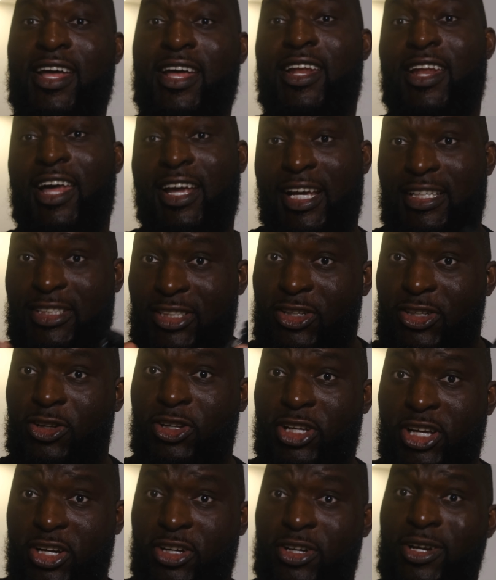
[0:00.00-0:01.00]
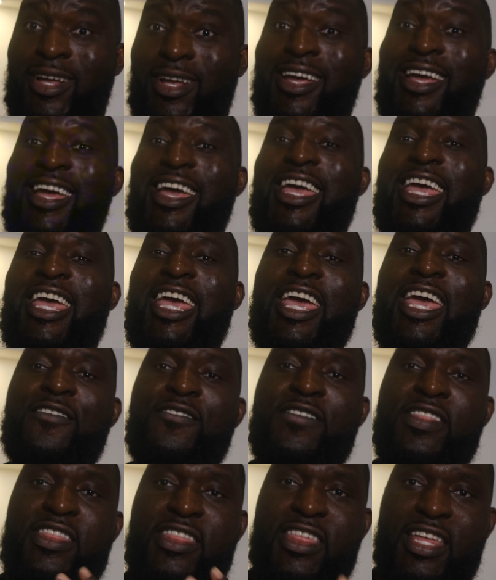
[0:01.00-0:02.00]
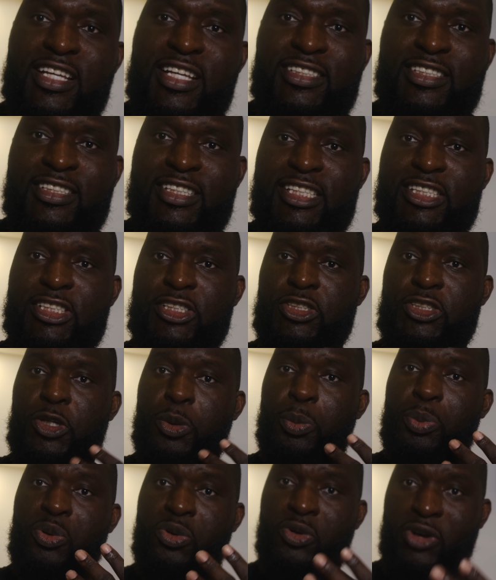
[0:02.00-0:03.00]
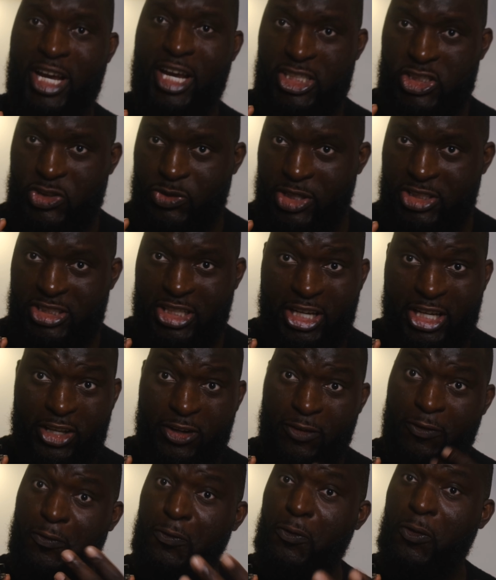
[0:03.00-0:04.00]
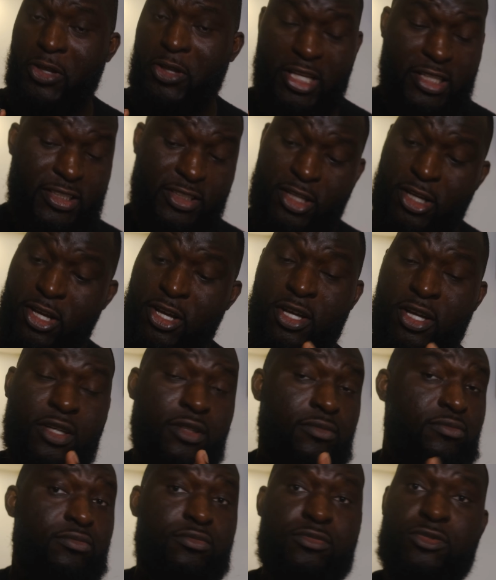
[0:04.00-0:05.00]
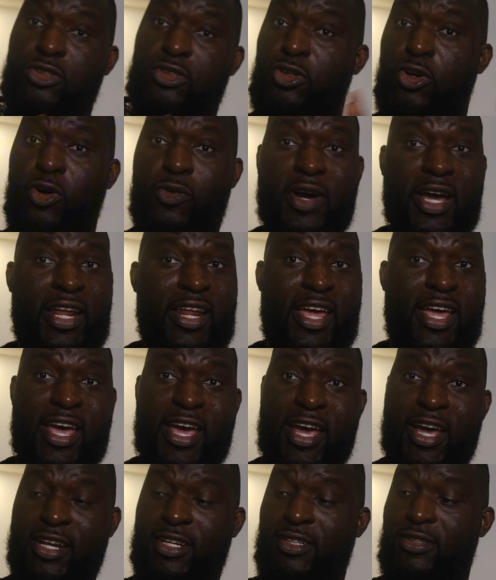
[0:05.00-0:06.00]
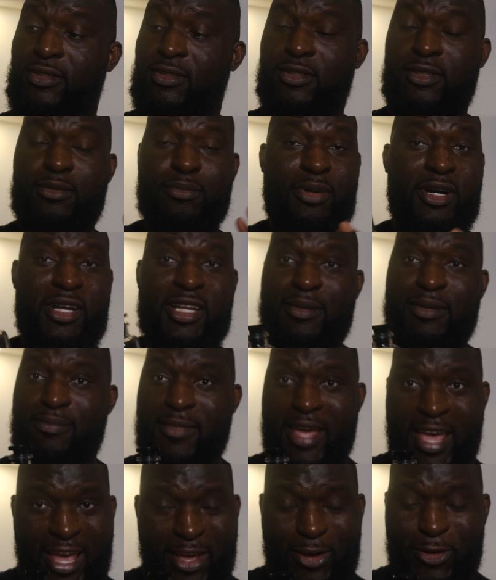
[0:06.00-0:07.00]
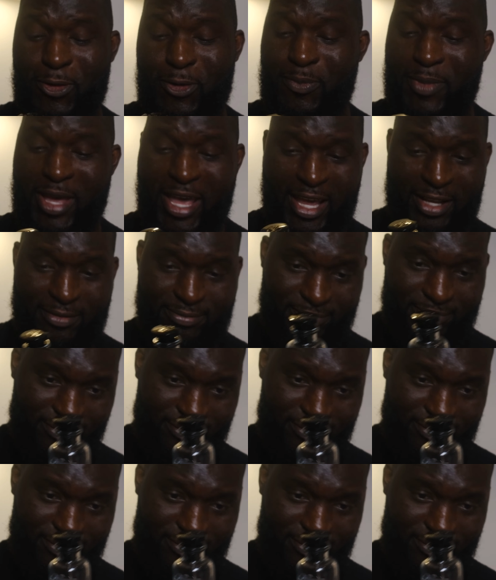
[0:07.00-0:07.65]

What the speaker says: Like I said earlier, if this is in your price range and you can afford this, go right ahead. But man, oh man,